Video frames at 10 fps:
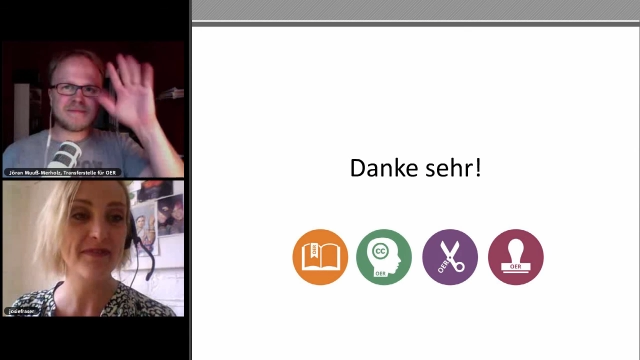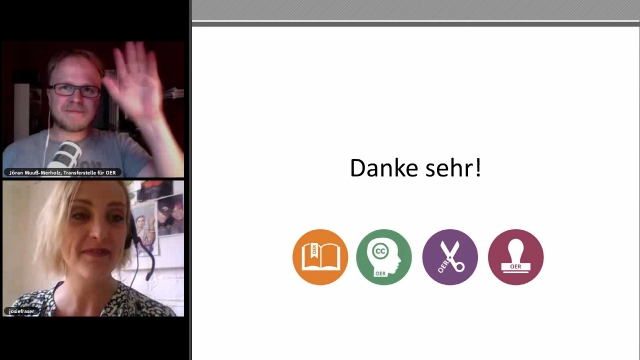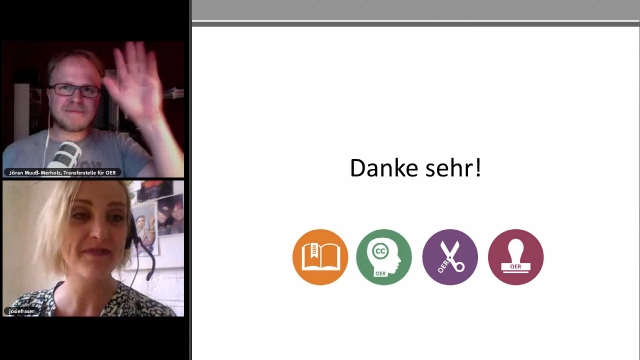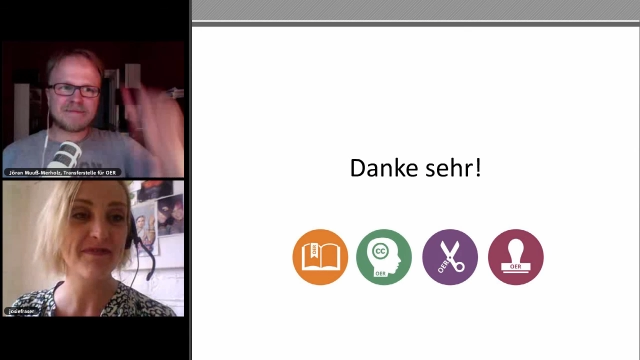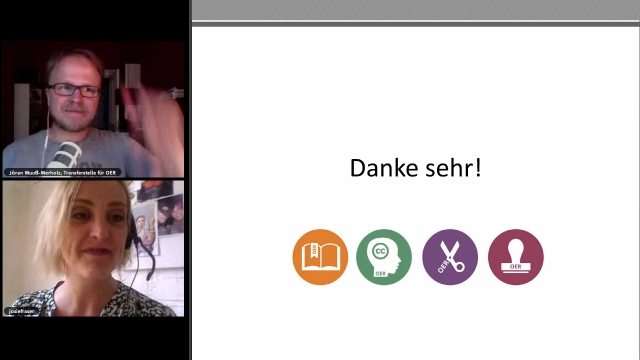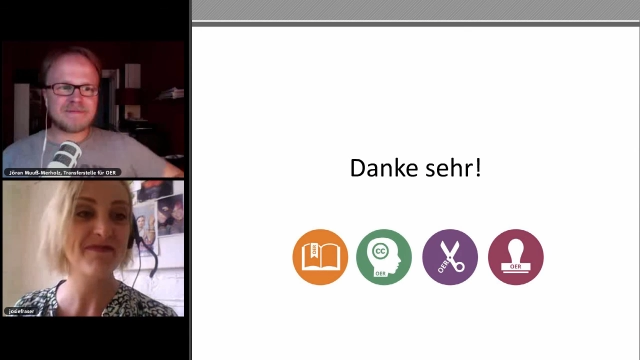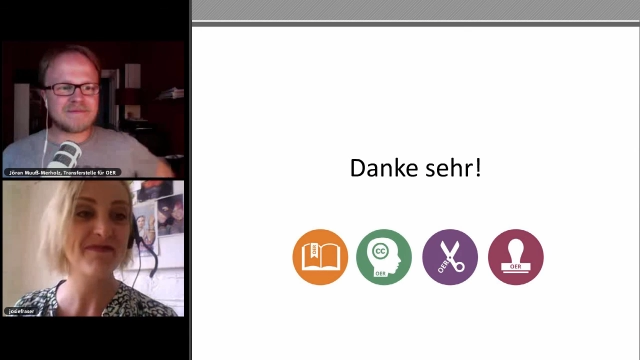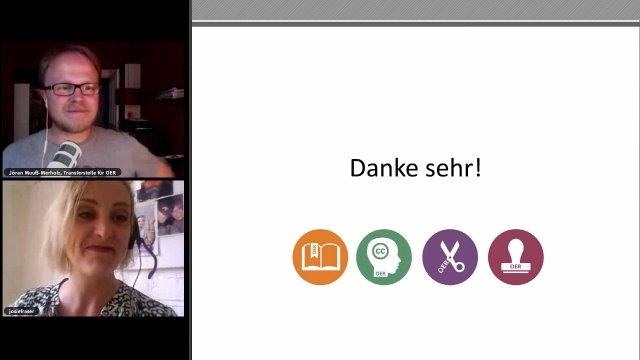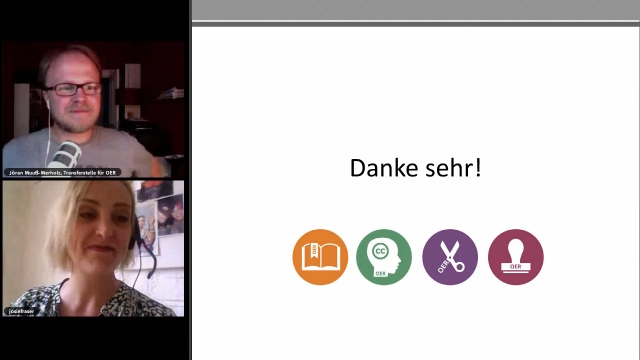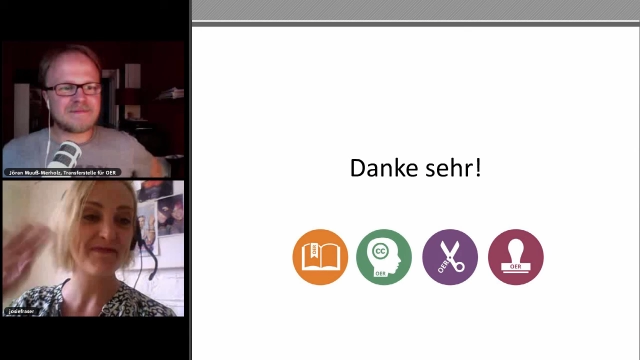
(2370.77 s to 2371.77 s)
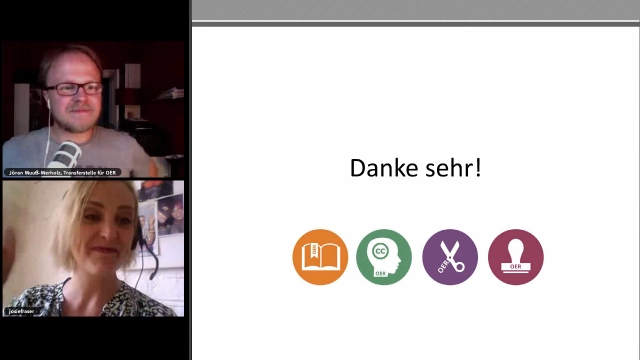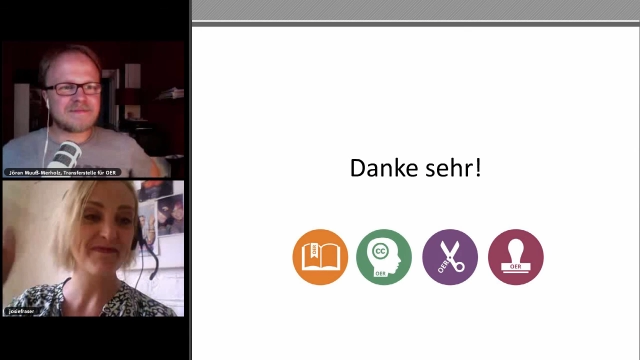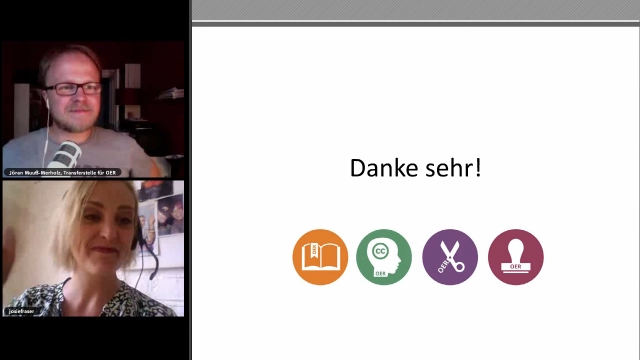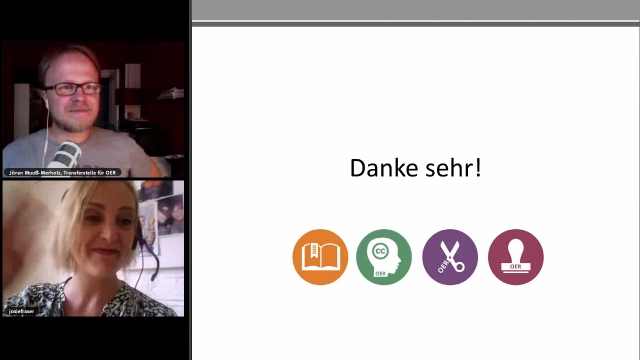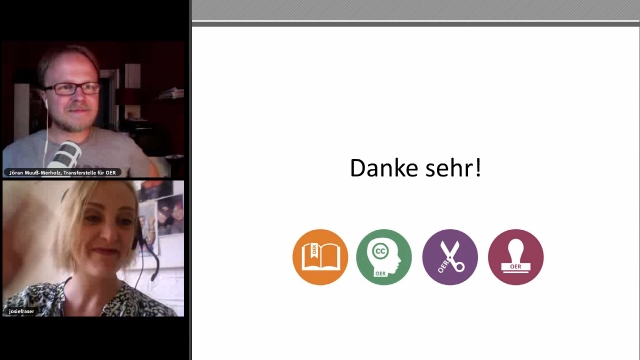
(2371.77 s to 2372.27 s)

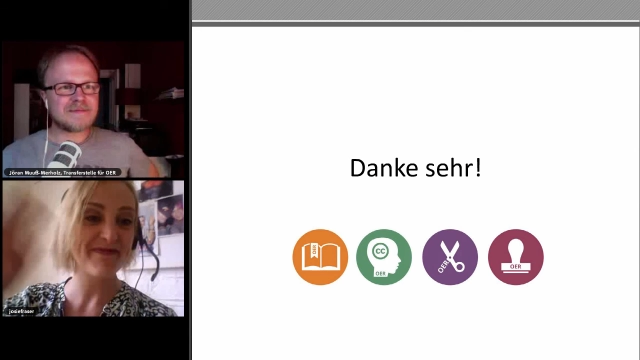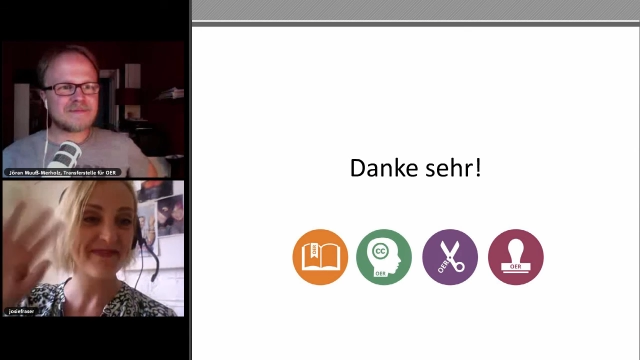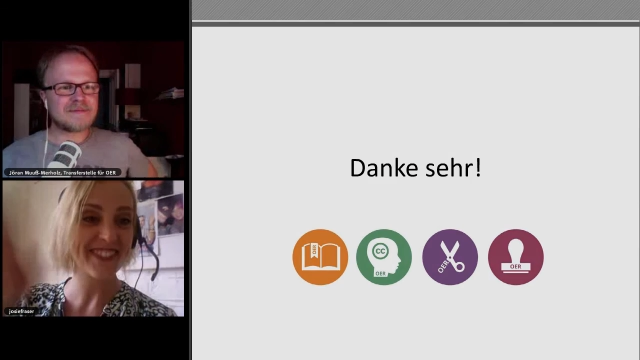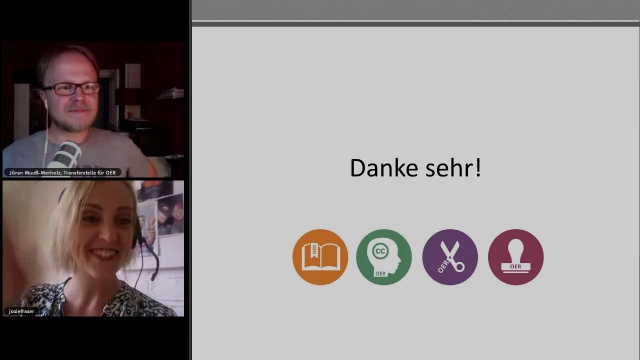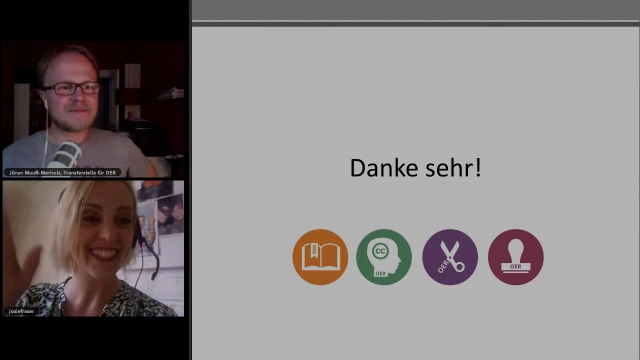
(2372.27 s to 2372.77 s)
(no one is talking)